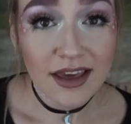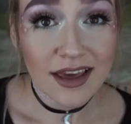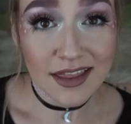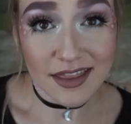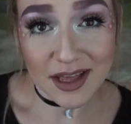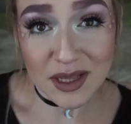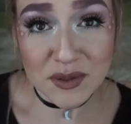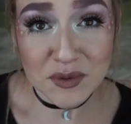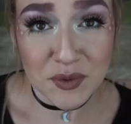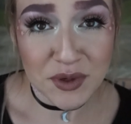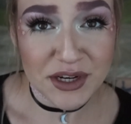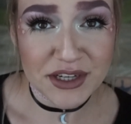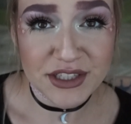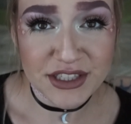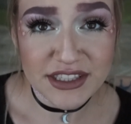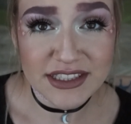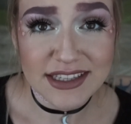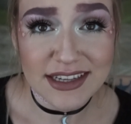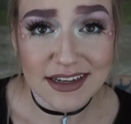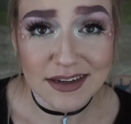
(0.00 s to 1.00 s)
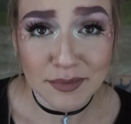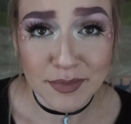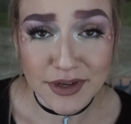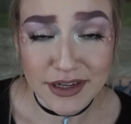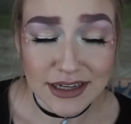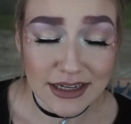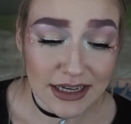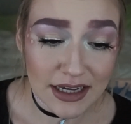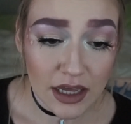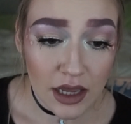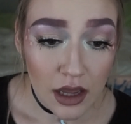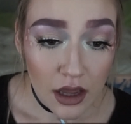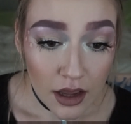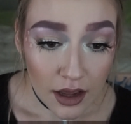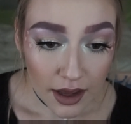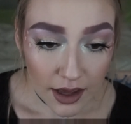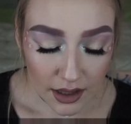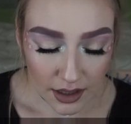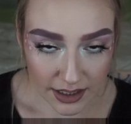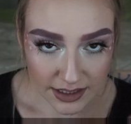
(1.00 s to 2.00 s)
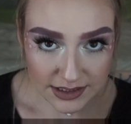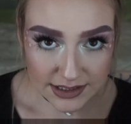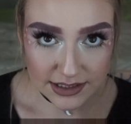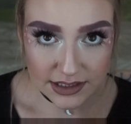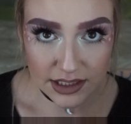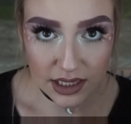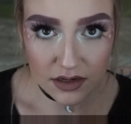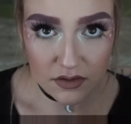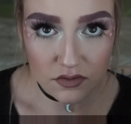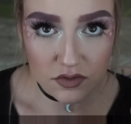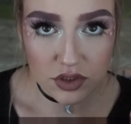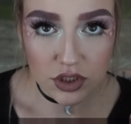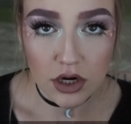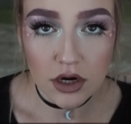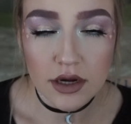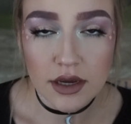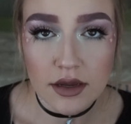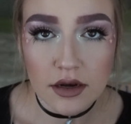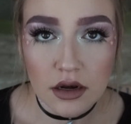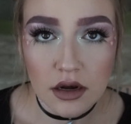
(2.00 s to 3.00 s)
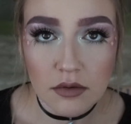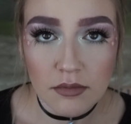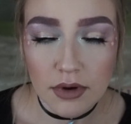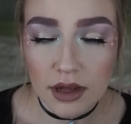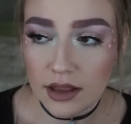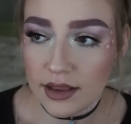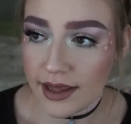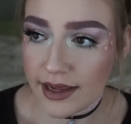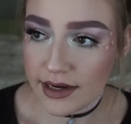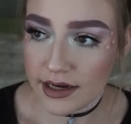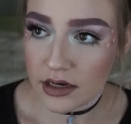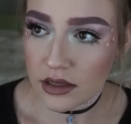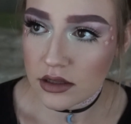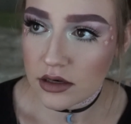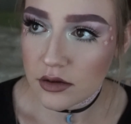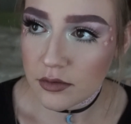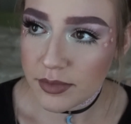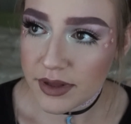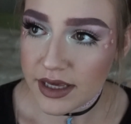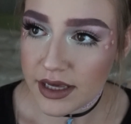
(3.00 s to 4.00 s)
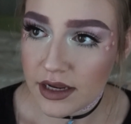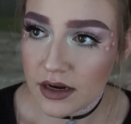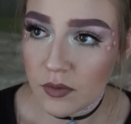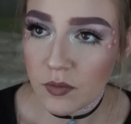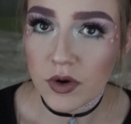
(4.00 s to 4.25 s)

That's what I just said, but hey. And I did kind of darken my lighting a little bit.